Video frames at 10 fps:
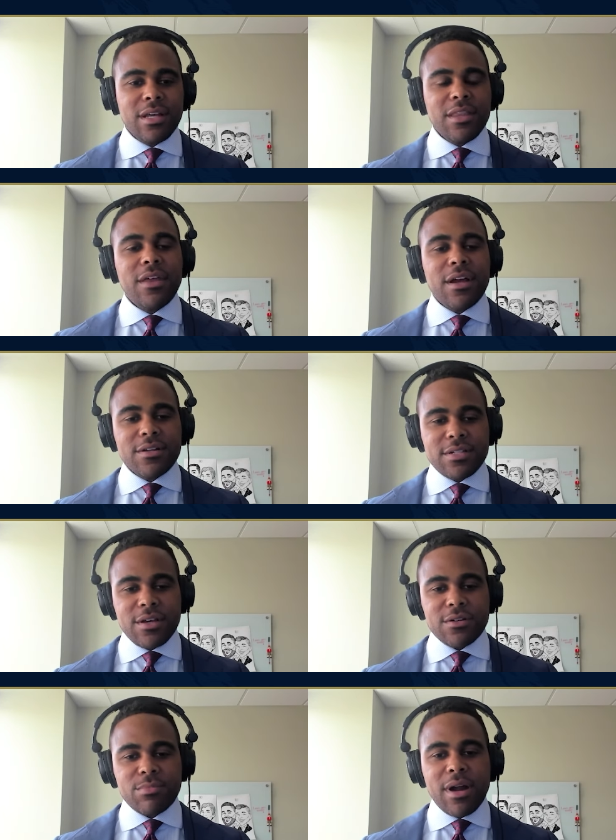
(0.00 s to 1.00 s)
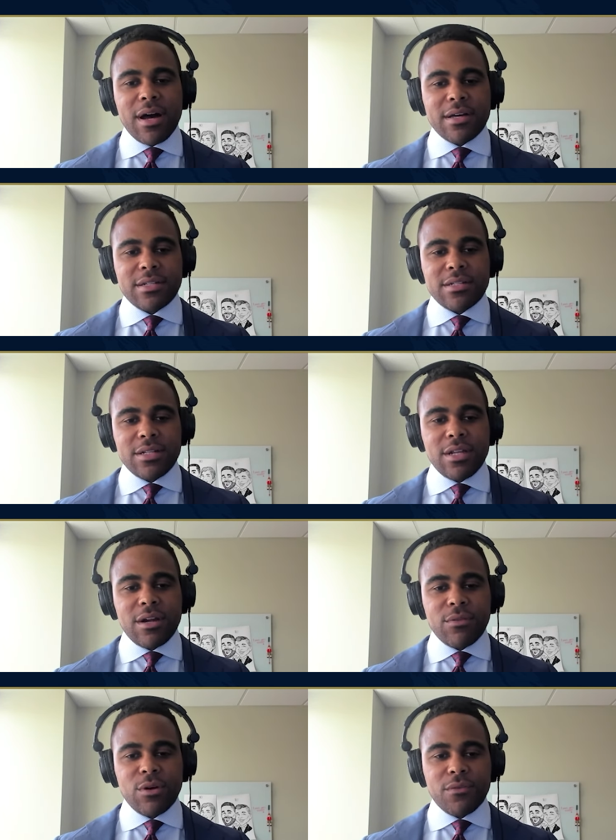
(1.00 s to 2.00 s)
their sales process and their
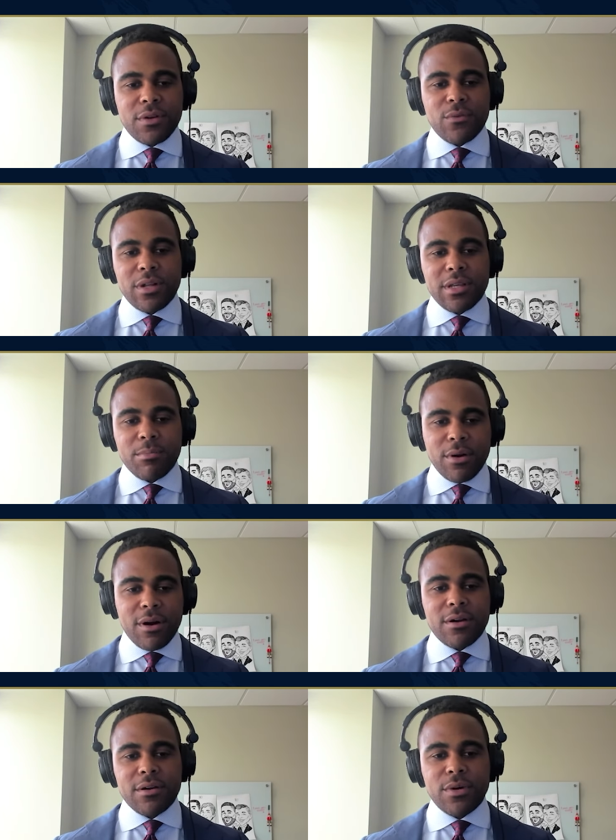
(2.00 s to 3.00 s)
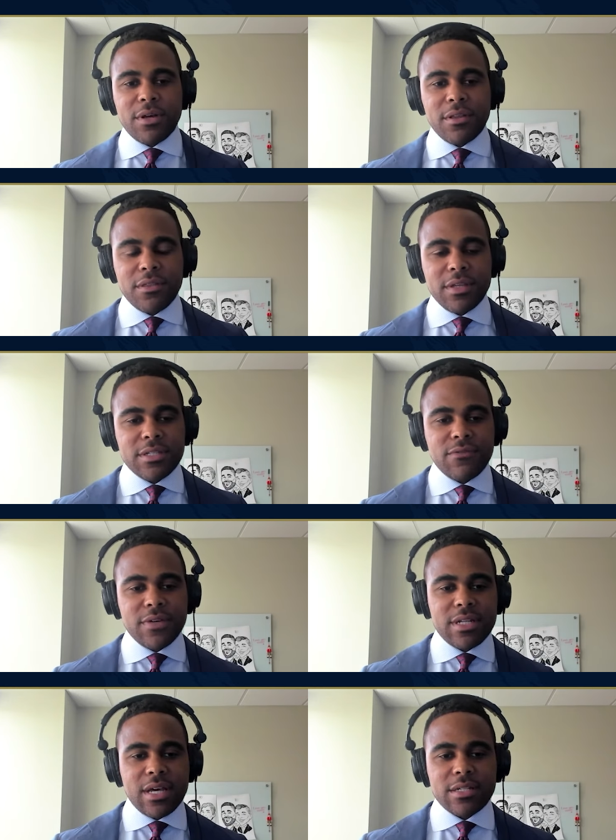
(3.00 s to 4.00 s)
flow if you're really partnered with these
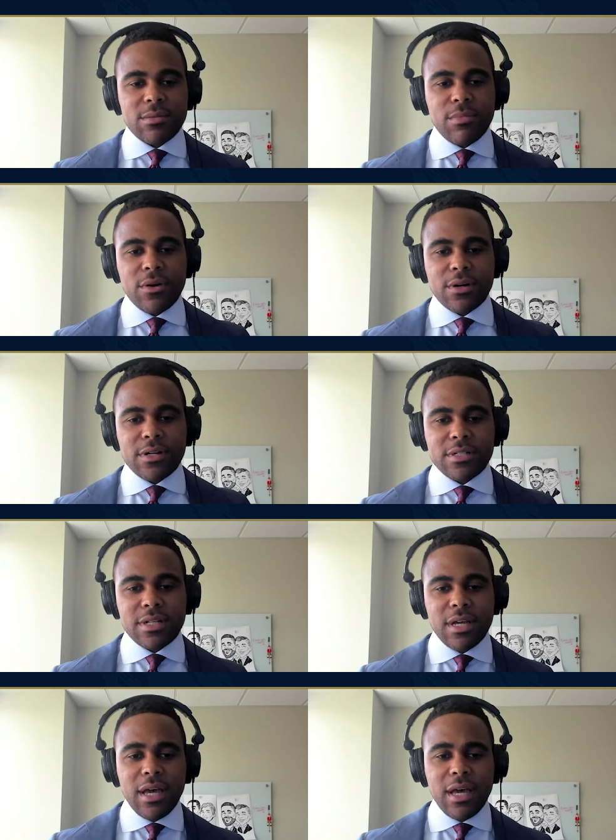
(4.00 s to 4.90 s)
fintechs and brokers.